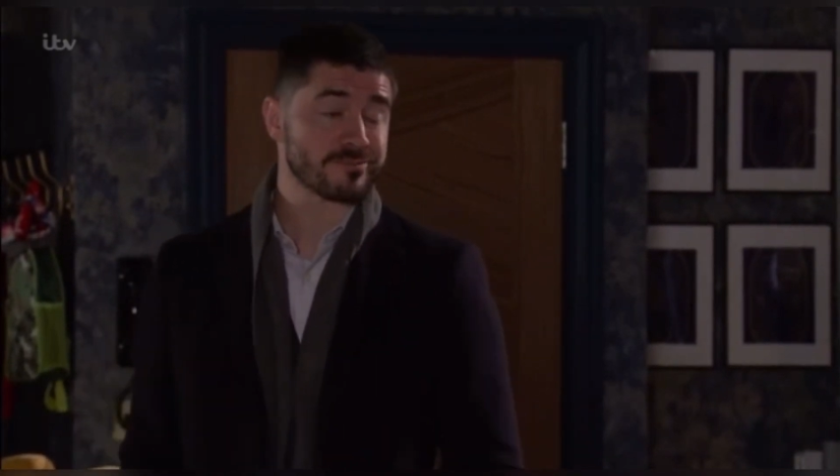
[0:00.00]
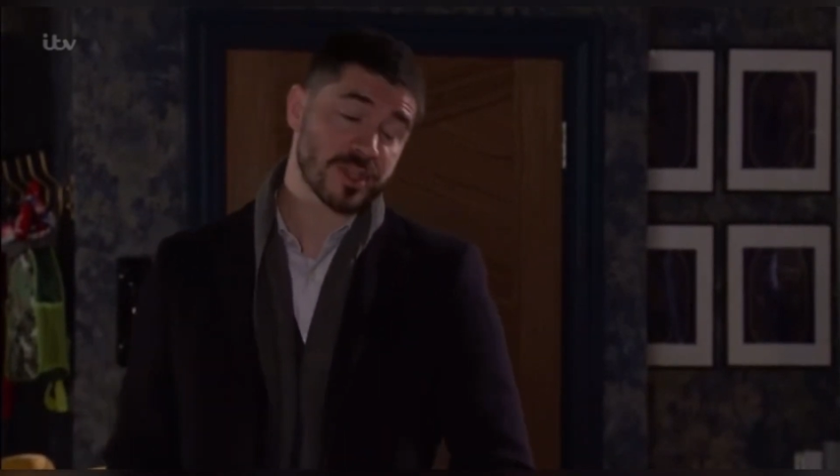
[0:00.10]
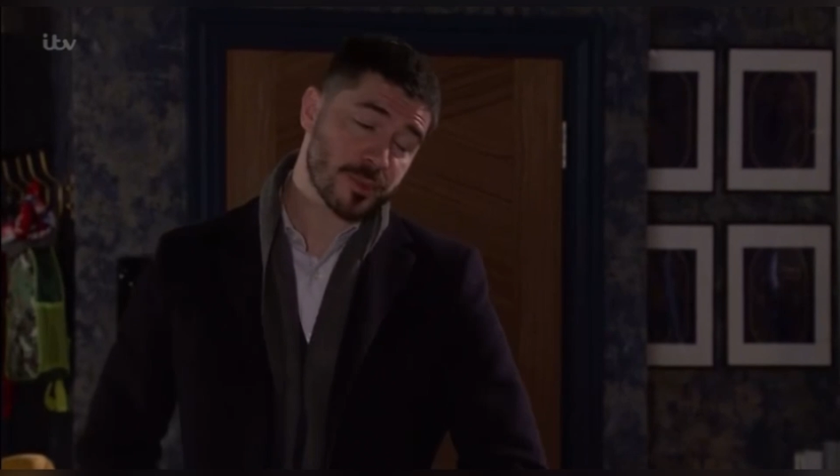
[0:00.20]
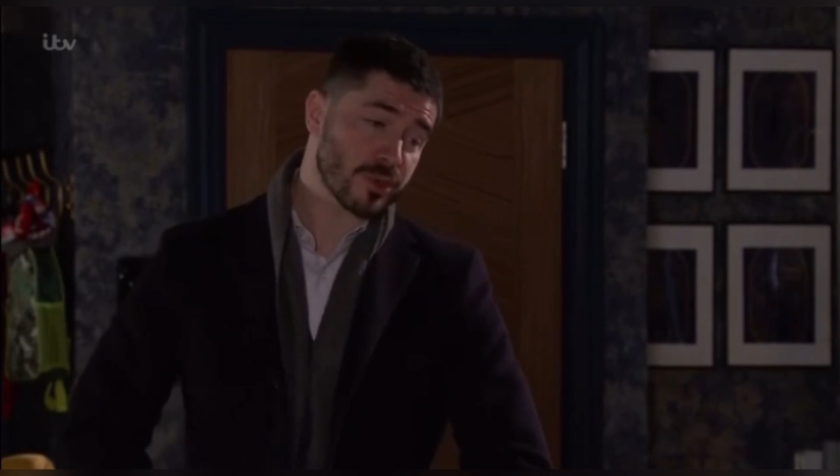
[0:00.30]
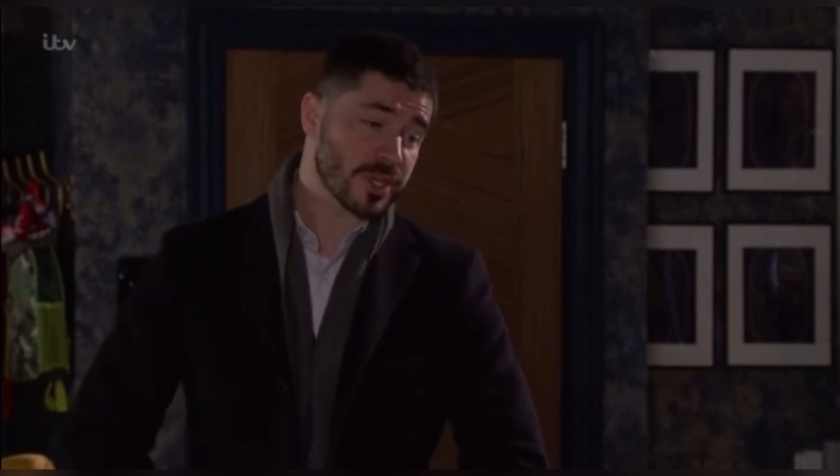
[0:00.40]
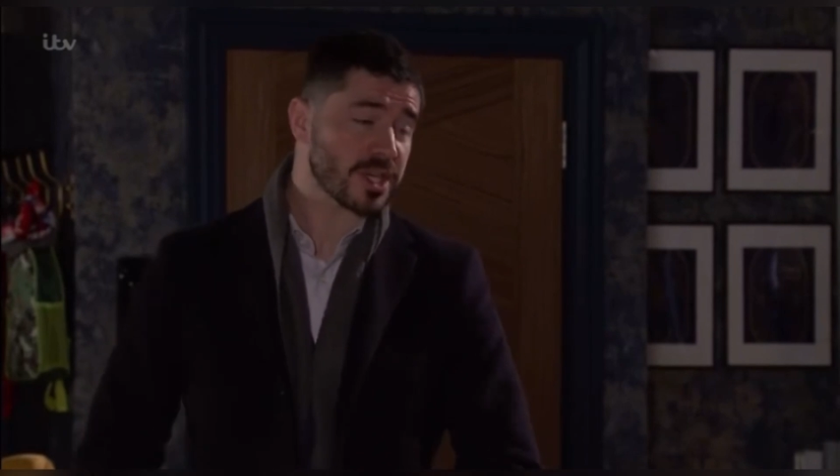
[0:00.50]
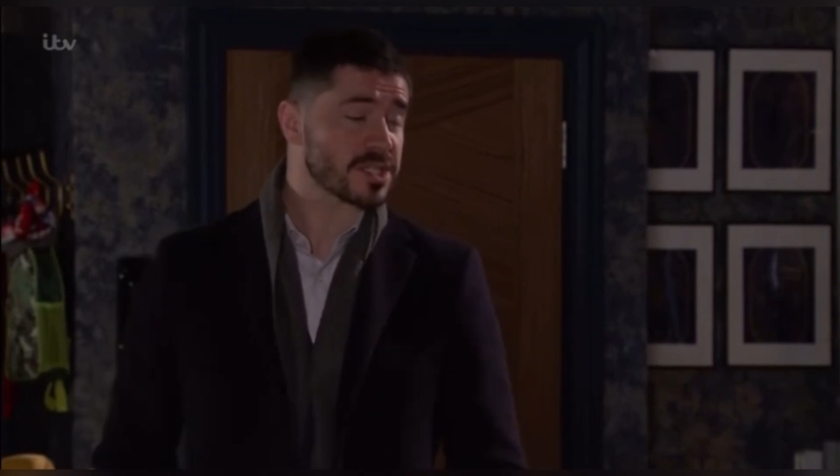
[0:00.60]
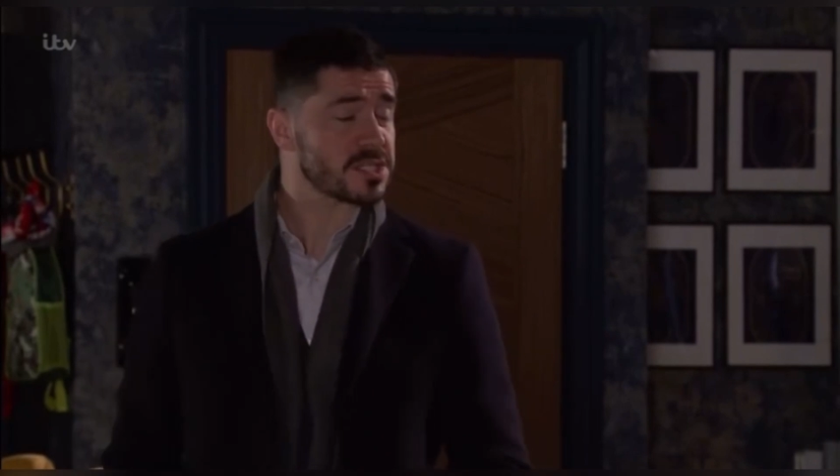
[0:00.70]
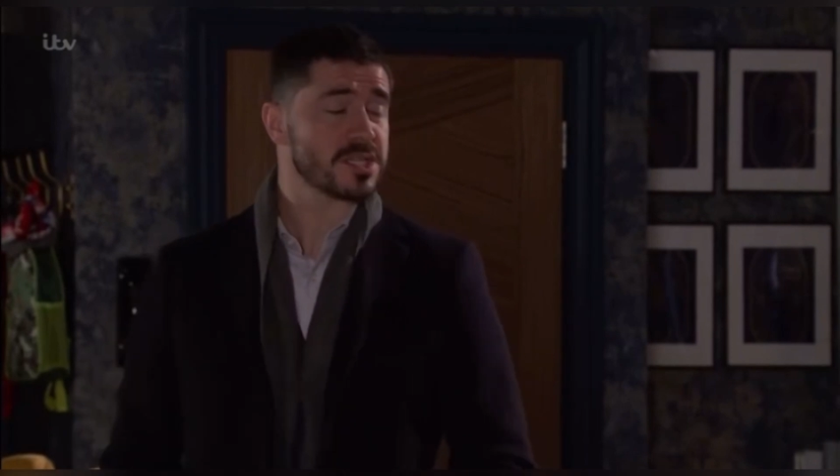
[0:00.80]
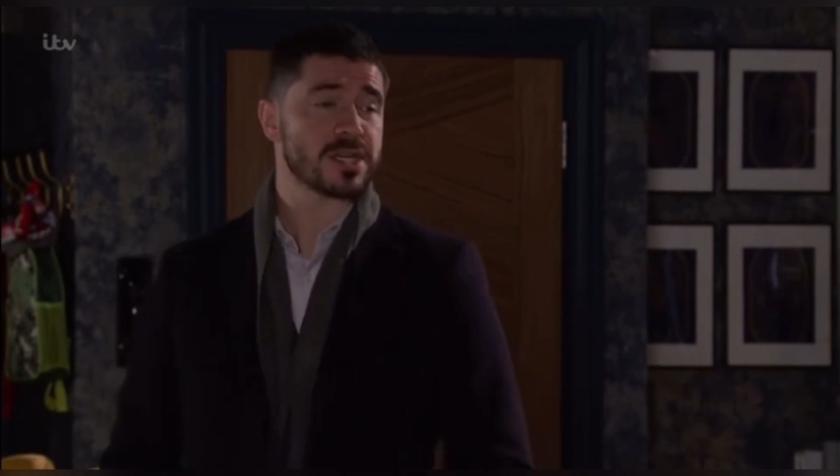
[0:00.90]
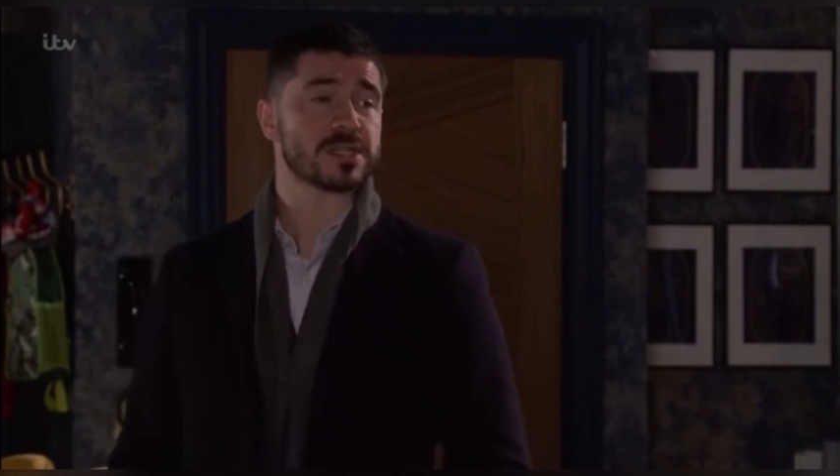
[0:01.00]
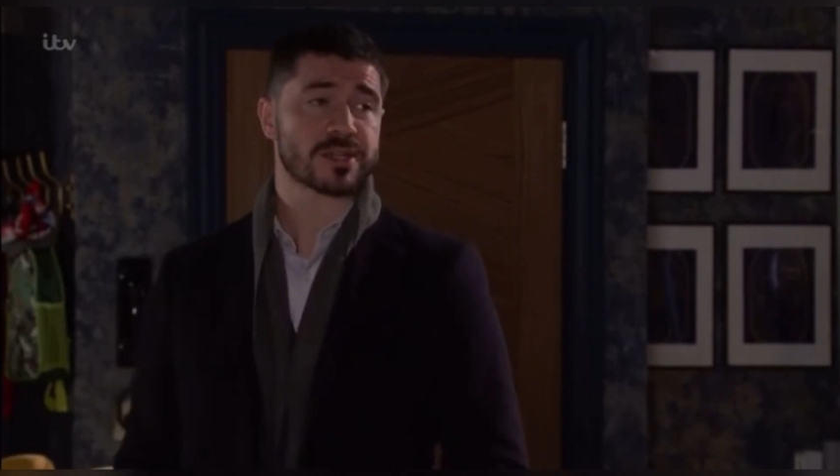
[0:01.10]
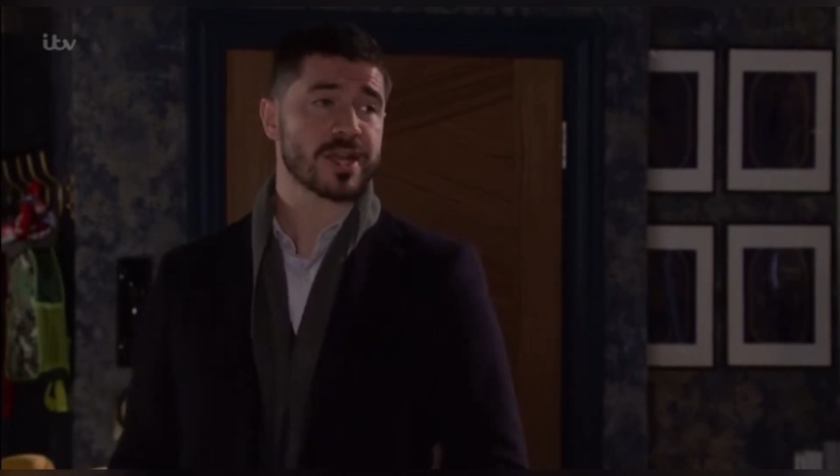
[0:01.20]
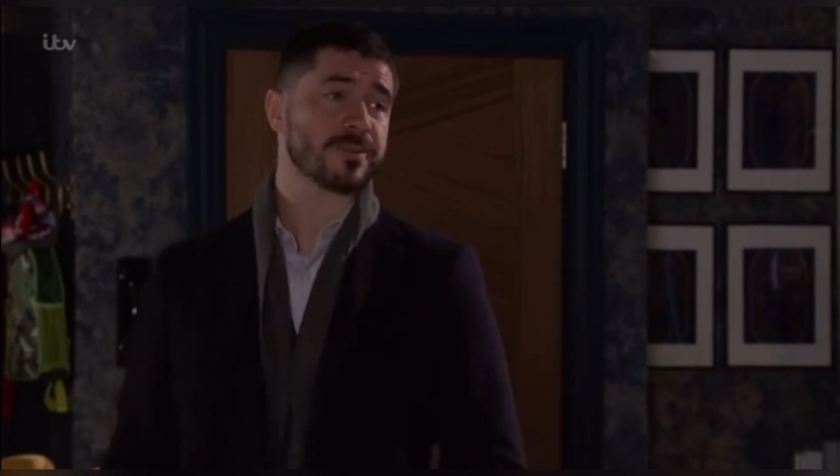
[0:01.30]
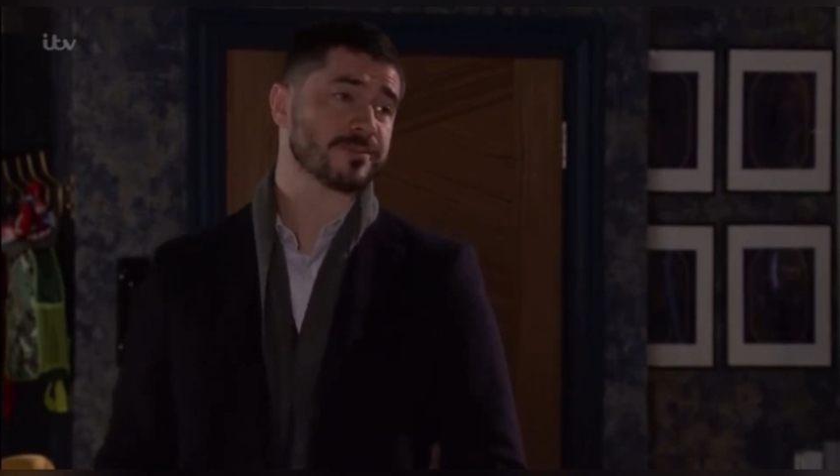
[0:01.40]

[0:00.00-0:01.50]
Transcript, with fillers: He broke in, it's a serious crime.